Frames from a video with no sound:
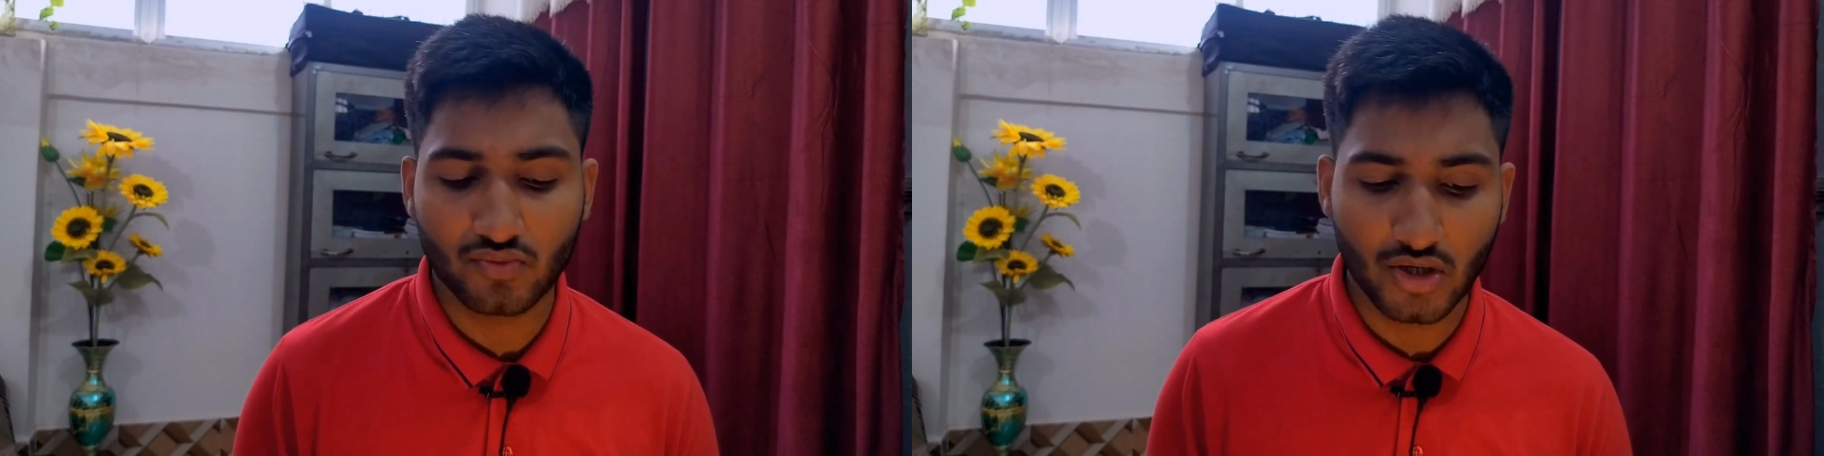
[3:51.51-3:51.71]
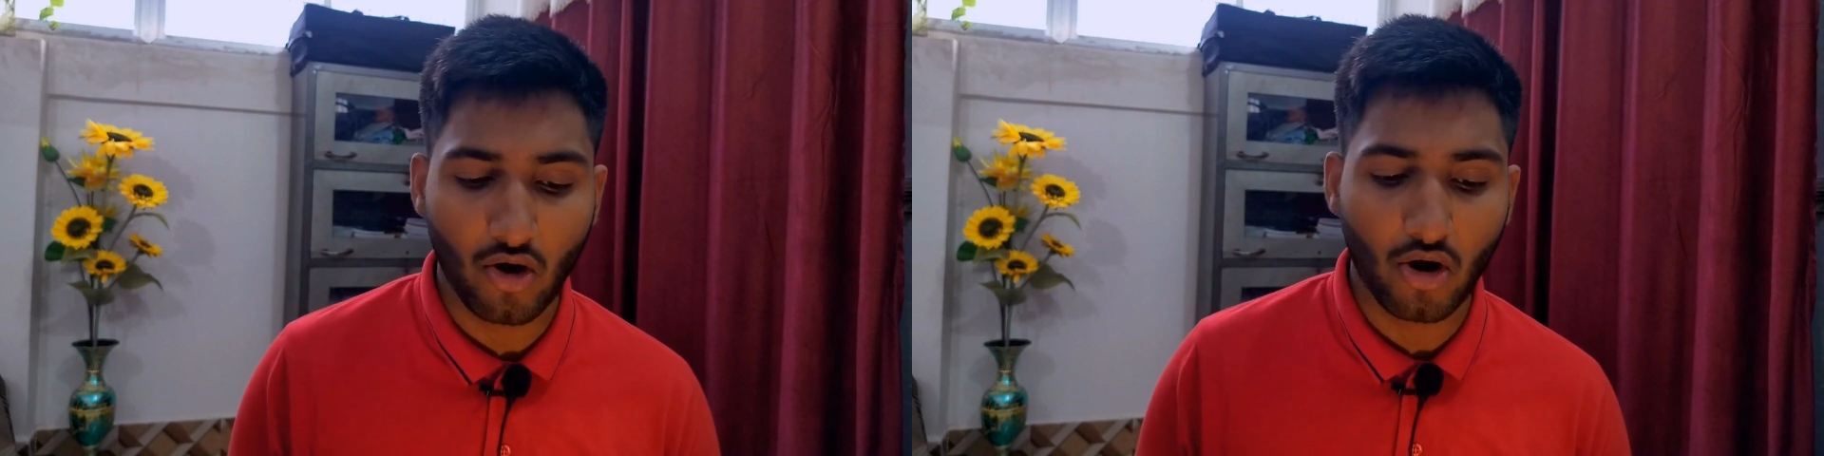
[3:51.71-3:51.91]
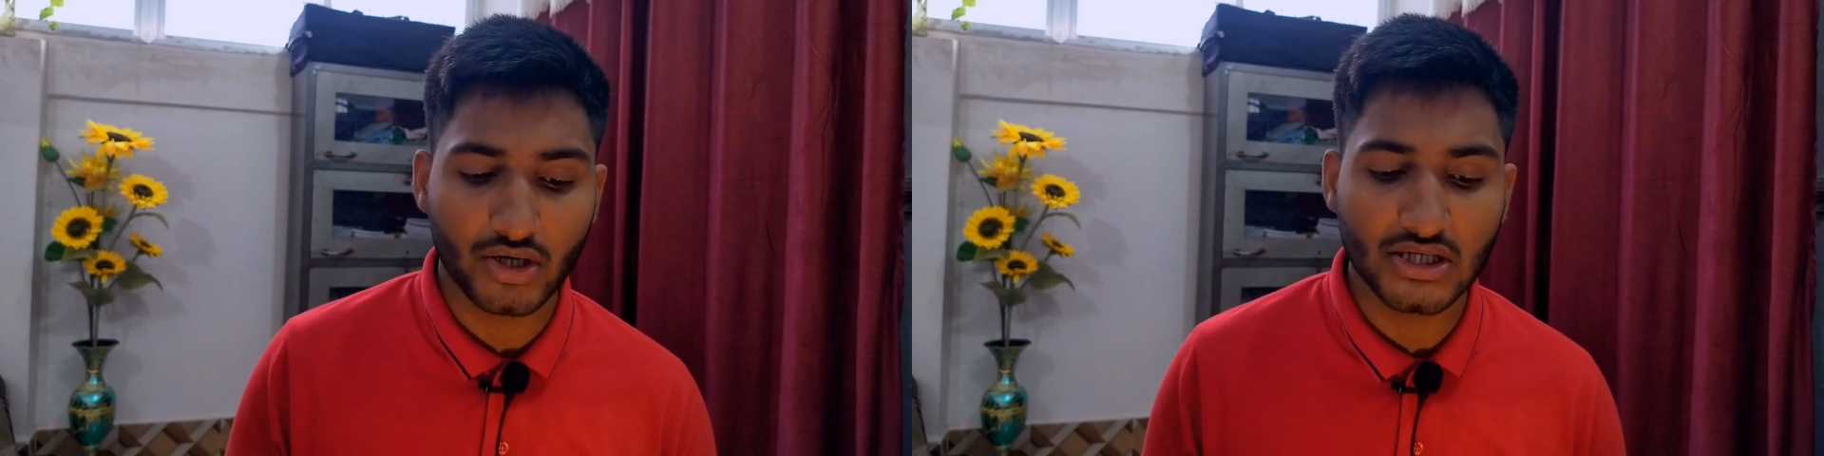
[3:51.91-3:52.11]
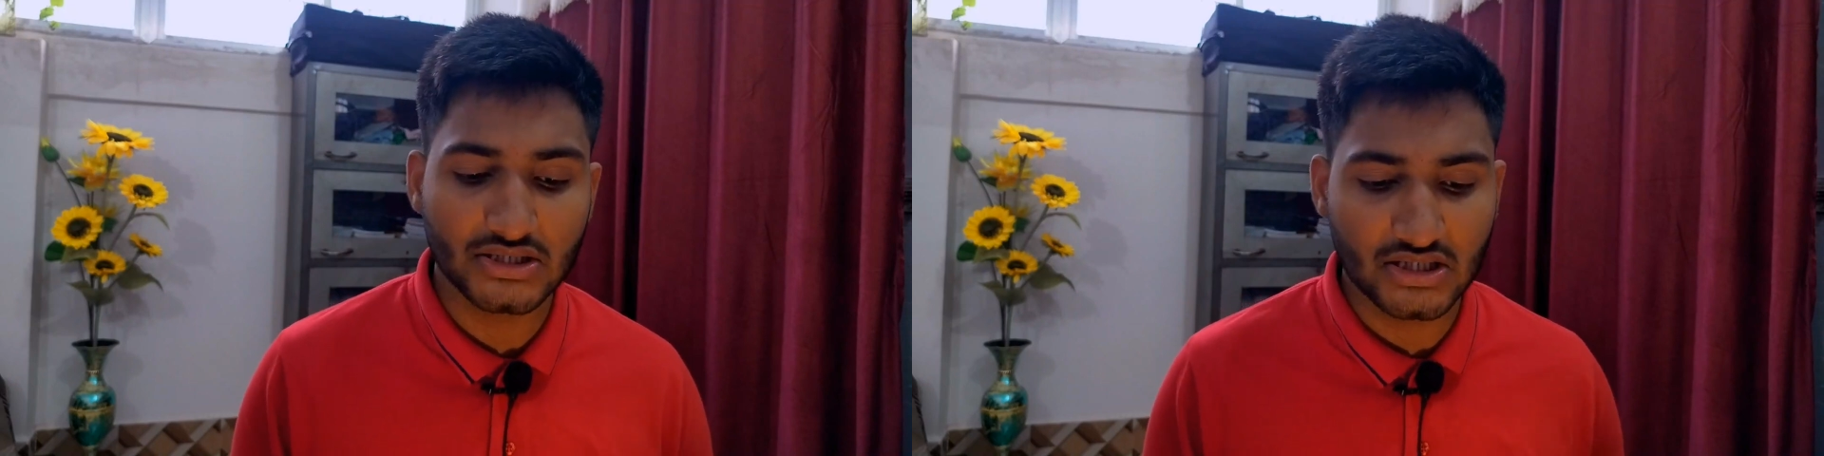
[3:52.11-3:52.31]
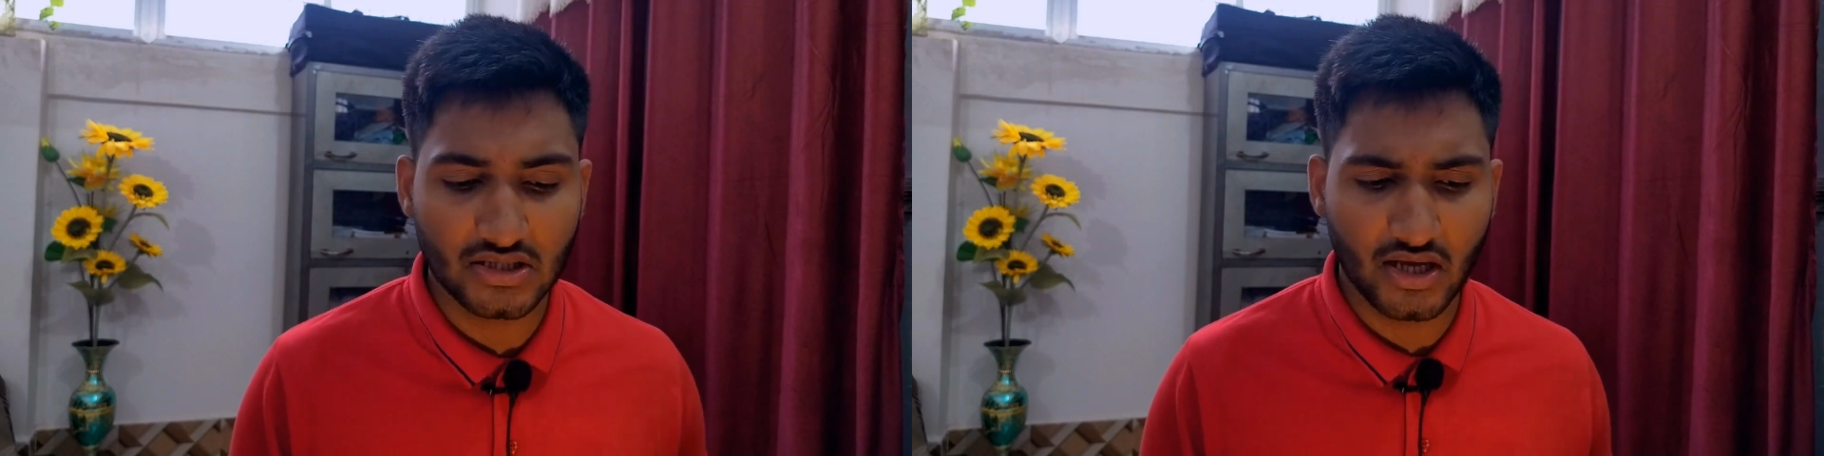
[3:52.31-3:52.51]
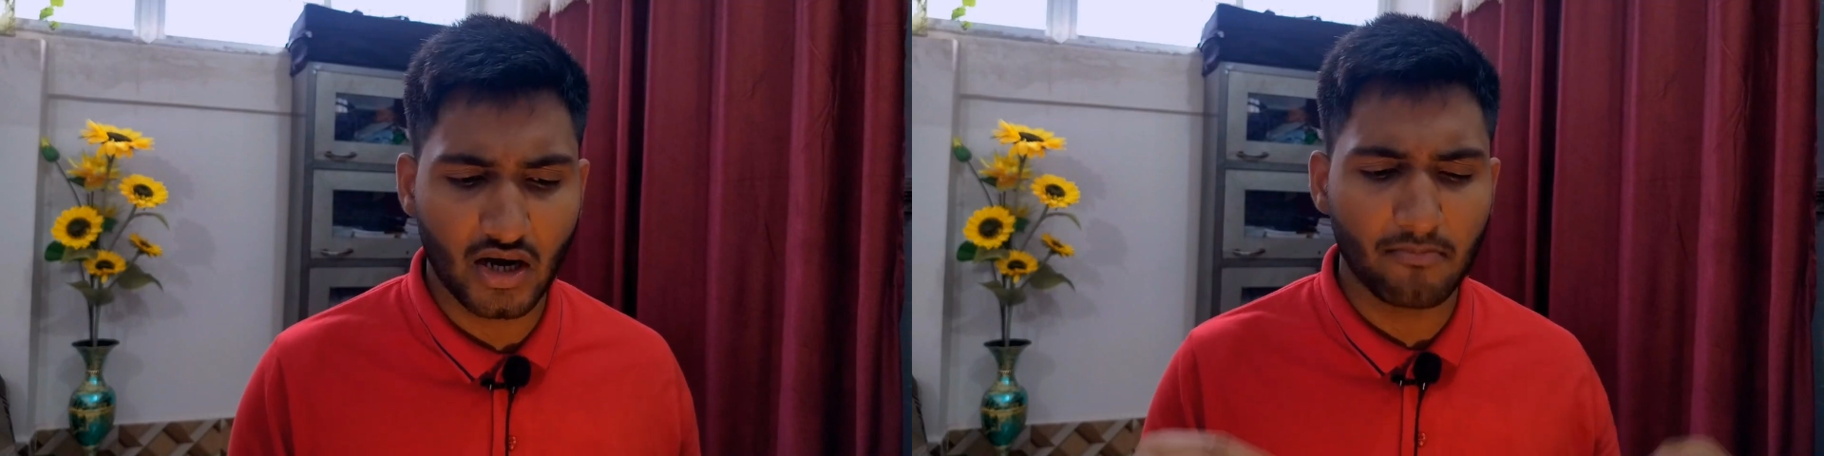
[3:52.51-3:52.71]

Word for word: we already seen there